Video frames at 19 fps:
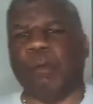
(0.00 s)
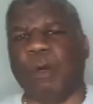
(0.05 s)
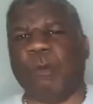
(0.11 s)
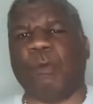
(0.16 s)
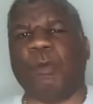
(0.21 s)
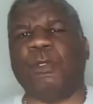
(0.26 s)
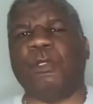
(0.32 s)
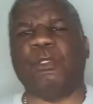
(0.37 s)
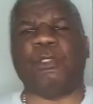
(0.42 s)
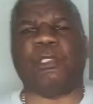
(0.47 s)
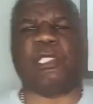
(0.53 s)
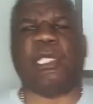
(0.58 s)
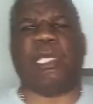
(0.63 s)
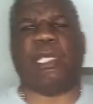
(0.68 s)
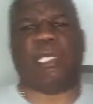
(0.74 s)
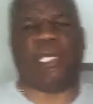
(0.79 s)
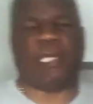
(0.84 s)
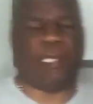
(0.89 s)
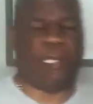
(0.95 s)
What were you
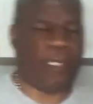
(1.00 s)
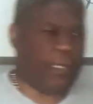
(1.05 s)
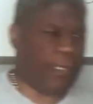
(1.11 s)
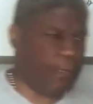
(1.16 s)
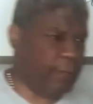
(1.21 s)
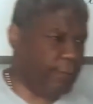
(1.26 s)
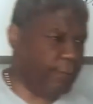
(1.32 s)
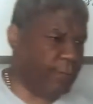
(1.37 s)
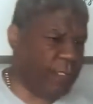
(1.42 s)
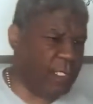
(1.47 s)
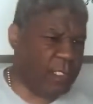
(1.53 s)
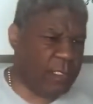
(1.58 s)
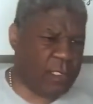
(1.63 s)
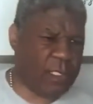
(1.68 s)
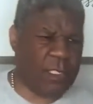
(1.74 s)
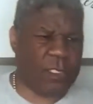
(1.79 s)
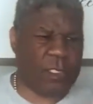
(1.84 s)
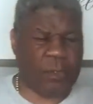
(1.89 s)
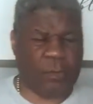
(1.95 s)
thinking?
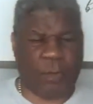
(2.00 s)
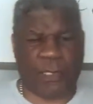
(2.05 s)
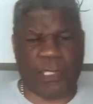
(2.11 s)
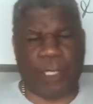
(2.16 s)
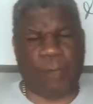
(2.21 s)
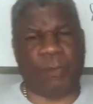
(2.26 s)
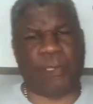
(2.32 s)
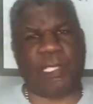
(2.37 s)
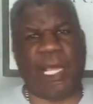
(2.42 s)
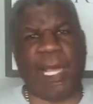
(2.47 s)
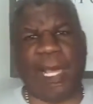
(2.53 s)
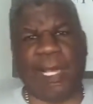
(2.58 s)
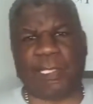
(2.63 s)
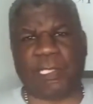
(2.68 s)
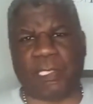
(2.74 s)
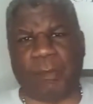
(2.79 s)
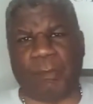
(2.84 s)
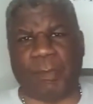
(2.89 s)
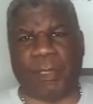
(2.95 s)
This is what they was
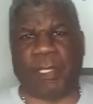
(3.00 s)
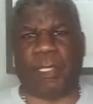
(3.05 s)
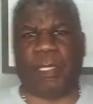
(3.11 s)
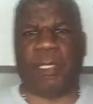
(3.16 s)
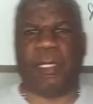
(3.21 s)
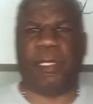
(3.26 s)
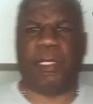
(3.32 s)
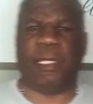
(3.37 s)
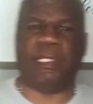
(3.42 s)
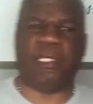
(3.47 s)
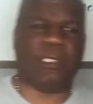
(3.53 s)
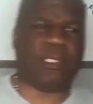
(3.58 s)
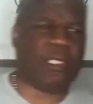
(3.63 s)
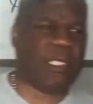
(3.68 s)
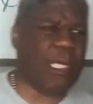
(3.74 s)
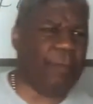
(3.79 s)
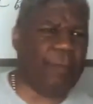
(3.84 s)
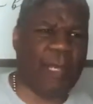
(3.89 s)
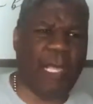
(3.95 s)
asking me. They
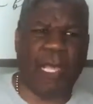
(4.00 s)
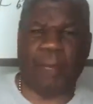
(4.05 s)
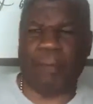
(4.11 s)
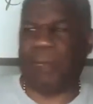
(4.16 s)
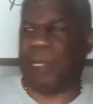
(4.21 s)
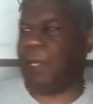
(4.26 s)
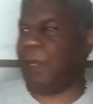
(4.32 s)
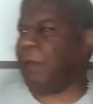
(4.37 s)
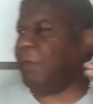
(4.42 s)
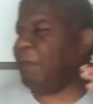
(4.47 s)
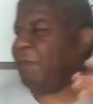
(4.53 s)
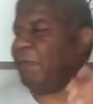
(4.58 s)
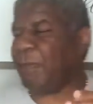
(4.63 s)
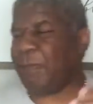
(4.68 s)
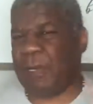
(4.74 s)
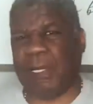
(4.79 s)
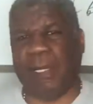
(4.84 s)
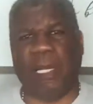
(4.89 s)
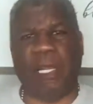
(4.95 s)
just kept,
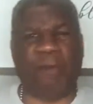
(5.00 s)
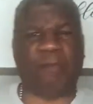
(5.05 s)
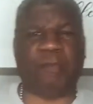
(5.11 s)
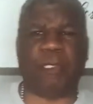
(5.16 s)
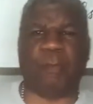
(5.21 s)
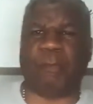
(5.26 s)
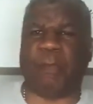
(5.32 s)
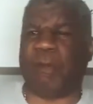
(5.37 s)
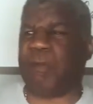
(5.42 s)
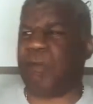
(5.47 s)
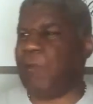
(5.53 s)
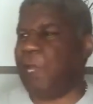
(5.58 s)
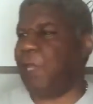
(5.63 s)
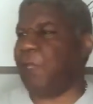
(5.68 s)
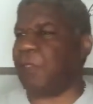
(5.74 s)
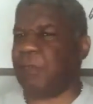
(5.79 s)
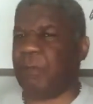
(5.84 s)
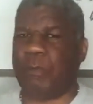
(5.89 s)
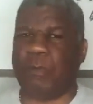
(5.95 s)
from my left to my
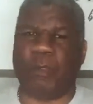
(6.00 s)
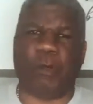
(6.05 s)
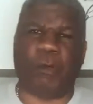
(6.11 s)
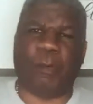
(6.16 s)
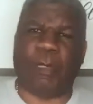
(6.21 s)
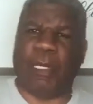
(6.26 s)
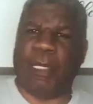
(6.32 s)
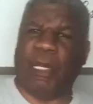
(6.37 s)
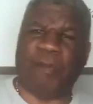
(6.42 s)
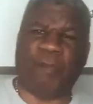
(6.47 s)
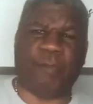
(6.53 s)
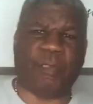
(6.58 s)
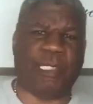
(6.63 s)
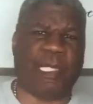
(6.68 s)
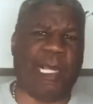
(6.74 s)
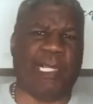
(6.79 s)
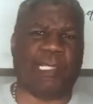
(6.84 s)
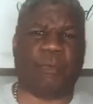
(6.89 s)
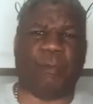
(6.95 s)
right, someone on my left
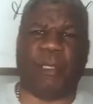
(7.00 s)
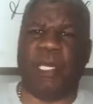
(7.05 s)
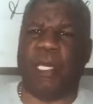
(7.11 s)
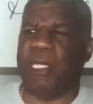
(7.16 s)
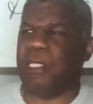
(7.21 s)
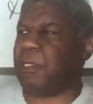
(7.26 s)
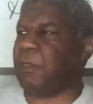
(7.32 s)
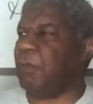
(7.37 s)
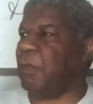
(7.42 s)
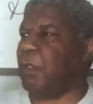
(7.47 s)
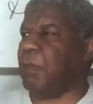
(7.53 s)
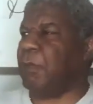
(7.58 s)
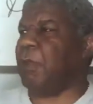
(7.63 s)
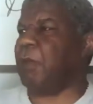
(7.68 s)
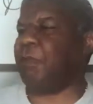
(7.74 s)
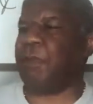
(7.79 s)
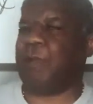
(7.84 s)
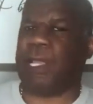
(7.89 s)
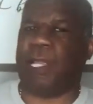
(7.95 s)
was asking me. Someone on
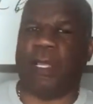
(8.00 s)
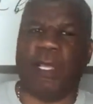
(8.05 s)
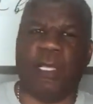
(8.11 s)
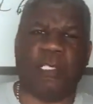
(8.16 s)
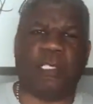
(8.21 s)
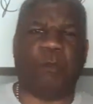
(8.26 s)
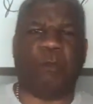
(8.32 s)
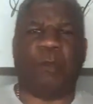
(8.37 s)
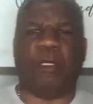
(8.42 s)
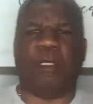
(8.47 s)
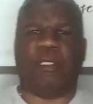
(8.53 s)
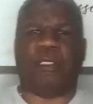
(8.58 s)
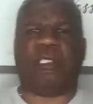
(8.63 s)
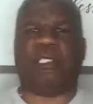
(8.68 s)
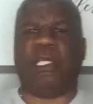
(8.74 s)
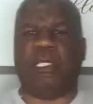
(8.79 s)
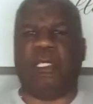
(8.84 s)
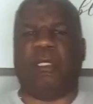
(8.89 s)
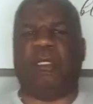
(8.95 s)
my right, someone in the
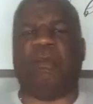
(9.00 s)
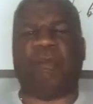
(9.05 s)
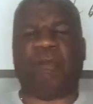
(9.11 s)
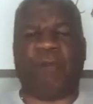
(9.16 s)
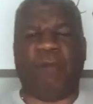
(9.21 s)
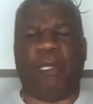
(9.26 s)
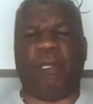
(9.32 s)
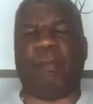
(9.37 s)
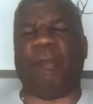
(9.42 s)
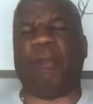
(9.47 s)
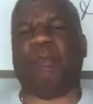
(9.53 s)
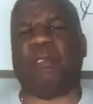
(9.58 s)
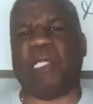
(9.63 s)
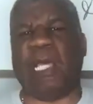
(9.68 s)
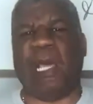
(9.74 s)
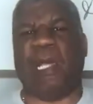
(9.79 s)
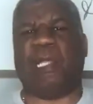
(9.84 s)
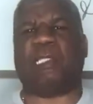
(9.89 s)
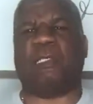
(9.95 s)
center in front of me
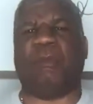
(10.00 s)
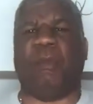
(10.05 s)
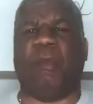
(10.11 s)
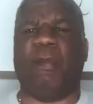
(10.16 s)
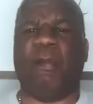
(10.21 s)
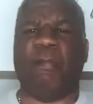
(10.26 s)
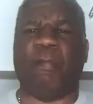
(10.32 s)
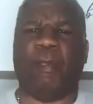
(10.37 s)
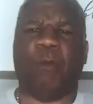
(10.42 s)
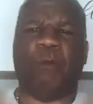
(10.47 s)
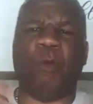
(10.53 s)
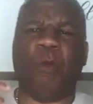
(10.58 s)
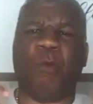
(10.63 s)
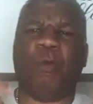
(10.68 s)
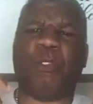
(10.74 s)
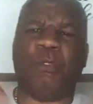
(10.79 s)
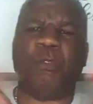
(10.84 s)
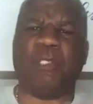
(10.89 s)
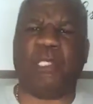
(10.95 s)
was asking me,
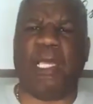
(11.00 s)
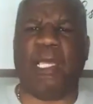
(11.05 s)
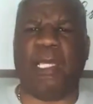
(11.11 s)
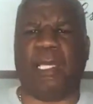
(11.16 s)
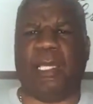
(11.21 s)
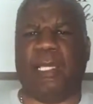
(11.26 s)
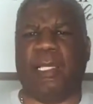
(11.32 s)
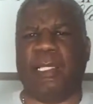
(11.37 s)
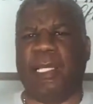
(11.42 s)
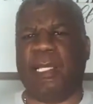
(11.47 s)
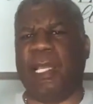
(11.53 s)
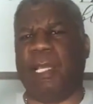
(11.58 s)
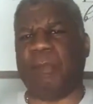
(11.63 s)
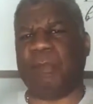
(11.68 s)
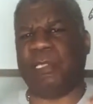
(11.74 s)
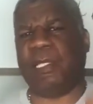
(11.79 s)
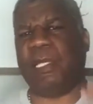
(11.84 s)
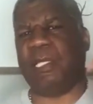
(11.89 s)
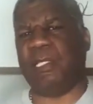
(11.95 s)
what was you thinking? They
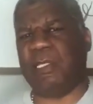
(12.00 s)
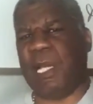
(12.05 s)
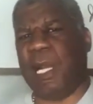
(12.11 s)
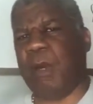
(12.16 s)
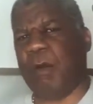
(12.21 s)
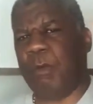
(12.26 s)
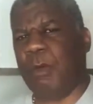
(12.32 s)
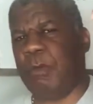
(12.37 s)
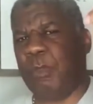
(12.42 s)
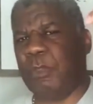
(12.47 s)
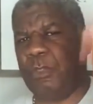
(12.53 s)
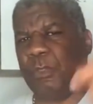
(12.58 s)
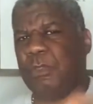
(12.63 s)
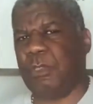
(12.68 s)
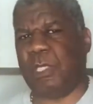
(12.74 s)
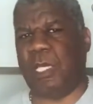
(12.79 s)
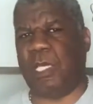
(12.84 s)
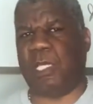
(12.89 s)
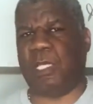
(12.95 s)
kept saying, Darryl, what was
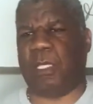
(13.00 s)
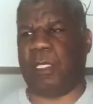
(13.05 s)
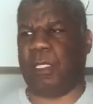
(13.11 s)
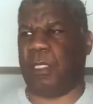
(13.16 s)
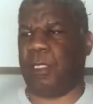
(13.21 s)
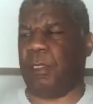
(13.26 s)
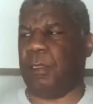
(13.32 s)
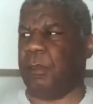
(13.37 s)
you thinking?